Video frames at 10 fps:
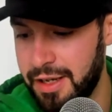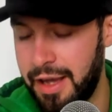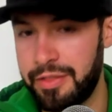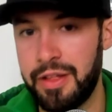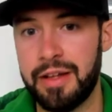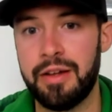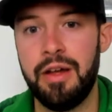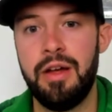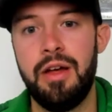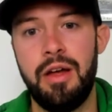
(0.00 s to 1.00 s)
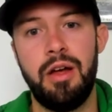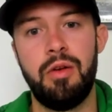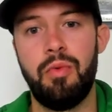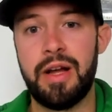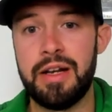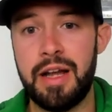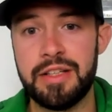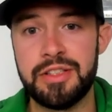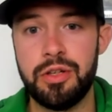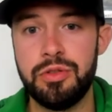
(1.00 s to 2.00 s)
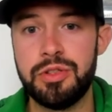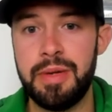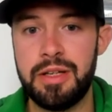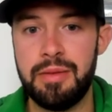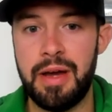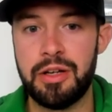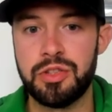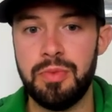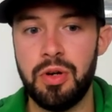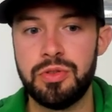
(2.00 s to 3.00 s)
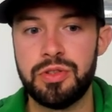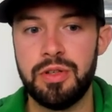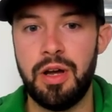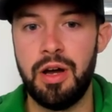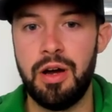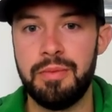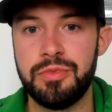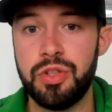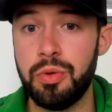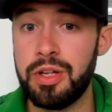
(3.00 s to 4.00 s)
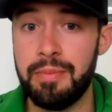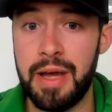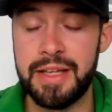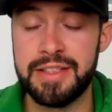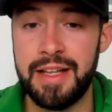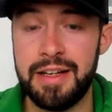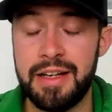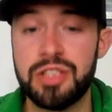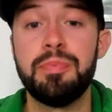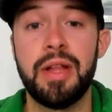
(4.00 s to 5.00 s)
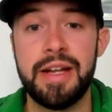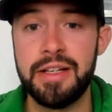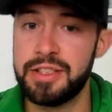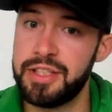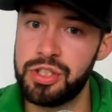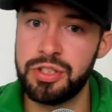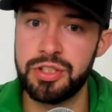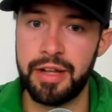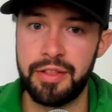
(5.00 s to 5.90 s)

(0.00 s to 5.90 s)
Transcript: I think recognizing whose opinion matters most, um, doing your best, and explaining decisions.